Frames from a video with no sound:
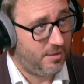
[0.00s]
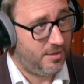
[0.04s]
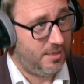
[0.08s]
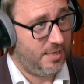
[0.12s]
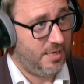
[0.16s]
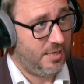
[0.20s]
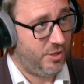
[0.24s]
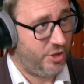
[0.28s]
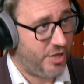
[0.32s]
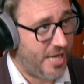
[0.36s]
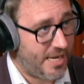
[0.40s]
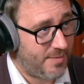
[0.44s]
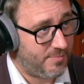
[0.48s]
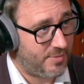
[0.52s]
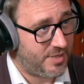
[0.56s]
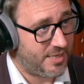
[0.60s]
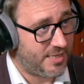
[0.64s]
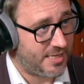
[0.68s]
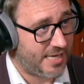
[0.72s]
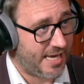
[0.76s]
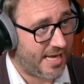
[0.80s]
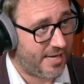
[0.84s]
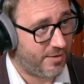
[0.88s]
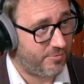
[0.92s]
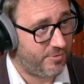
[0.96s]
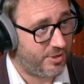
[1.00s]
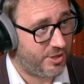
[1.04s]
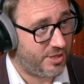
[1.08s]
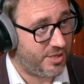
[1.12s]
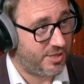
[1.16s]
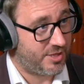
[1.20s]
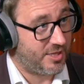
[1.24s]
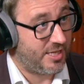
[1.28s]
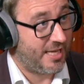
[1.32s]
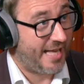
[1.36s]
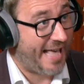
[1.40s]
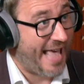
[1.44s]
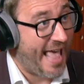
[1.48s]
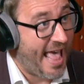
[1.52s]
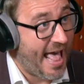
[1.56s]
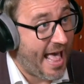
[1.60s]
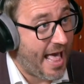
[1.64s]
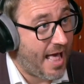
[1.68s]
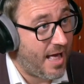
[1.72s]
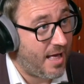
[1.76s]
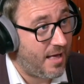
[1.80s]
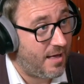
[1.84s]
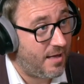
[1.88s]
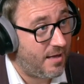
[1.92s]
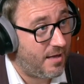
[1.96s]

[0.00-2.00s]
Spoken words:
in James's language, doesn't care